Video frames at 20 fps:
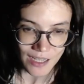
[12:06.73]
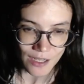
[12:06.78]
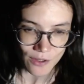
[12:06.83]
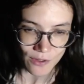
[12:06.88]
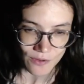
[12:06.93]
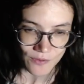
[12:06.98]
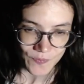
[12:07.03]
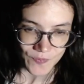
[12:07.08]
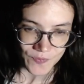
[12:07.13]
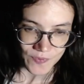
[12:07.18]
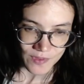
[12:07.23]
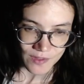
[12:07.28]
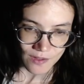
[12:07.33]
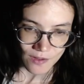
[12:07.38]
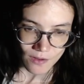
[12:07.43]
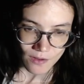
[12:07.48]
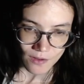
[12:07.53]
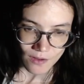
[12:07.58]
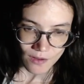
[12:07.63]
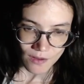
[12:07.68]
out.
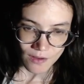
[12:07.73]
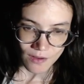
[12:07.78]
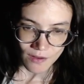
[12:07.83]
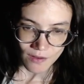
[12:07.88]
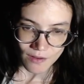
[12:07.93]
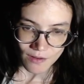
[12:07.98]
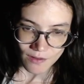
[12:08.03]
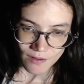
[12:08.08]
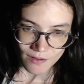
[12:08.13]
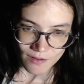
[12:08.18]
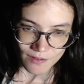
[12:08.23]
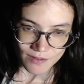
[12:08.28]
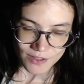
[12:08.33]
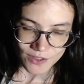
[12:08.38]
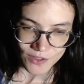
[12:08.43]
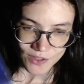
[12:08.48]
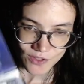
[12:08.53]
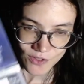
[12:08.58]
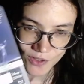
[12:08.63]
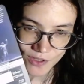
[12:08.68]

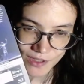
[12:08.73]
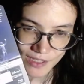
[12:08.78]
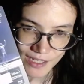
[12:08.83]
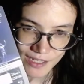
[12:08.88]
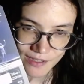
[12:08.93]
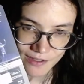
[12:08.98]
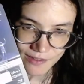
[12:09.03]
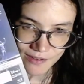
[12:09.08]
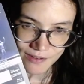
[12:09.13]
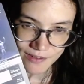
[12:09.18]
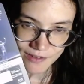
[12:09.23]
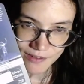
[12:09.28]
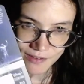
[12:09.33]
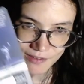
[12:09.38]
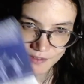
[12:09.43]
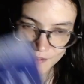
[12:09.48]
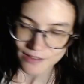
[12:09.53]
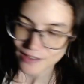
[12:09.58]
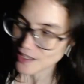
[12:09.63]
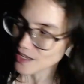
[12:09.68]
So it's got like
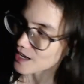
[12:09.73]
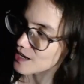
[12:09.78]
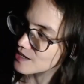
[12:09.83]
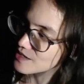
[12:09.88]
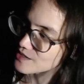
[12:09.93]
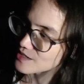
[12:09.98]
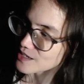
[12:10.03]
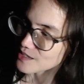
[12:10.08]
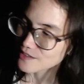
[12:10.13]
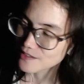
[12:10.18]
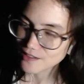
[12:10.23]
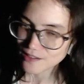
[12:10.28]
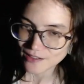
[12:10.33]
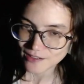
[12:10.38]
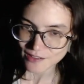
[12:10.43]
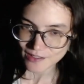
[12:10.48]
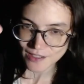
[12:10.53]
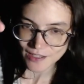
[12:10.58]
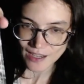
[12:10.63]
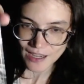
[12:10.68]
that, and then
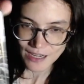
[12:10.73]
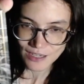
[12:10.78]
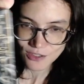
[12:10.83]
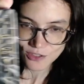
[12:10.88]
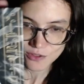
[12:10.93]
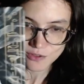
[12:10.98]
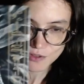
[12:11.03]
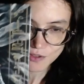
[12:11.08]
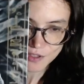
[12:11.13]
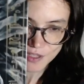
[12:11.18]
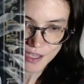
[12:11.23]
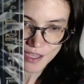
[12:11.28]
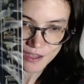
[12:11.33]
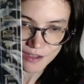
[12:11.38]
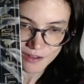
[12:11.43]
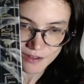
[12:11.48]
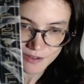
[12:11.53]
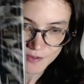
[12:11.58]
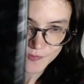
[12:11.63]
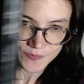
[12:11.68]
there's the actual
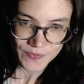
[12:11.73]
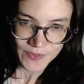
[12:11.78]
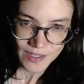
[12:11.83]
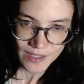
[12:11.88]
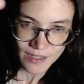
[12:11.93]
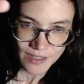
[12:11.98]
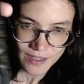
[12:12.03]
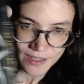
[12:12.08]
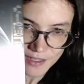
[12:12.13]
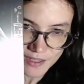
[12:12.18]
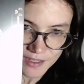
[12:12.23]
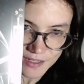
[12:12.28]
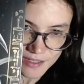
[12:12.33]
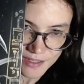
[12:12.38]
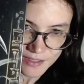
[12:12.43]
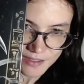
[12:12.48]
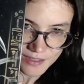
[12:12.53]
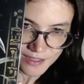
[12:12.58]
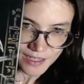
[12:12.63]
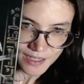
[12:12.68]
thing.
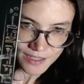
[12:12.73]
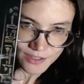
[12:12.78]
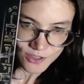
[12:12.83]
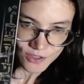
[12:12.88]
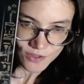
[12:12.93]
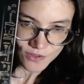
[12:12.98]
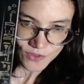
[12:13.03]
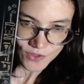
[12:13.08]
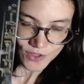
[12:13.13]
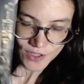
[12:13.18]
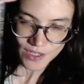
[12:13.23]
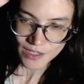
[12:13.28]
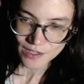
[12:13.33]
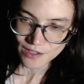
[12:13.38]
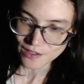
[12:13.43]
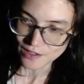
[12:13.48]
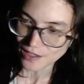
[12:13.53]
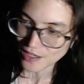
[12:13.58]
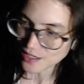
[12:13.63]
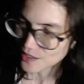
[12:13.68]
And the actual
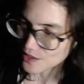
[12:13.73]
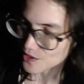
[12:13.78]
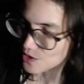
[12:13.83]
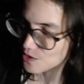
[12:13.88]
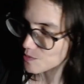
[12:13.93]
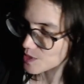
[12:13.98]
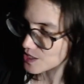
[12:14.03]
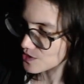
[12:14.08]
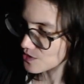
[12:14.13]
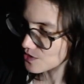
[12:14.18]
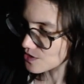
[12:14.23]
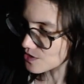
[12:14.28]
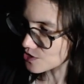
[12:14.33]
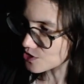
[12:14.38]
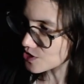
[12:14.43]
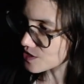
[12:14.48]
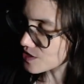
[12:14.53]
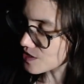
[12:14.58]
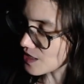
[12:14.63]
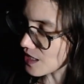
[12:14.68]
thing. And oh my
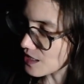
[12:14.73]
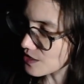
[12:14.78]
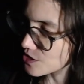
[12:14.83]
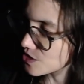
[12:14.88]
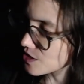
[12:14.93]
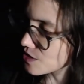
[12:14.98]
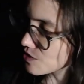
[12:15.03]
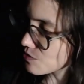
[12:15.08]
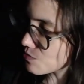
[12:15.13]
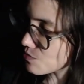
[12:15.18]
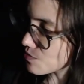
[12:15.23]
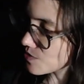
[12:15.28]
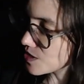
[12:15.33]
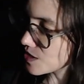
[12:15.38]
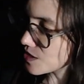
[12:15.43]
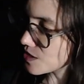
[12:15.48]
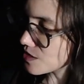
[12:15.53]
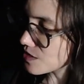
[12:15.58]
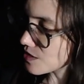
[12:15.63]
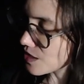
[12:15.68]
gosh, it's actually
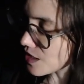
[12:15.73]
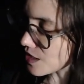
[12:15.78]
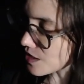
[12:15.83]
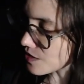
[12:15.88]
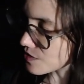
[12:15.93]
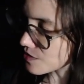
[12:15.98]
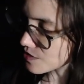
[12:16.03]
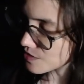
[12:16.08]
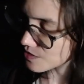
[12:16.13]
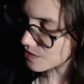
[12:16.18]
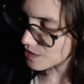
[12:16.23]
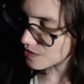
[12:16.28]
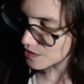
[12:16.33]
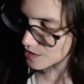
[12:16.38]
really nice.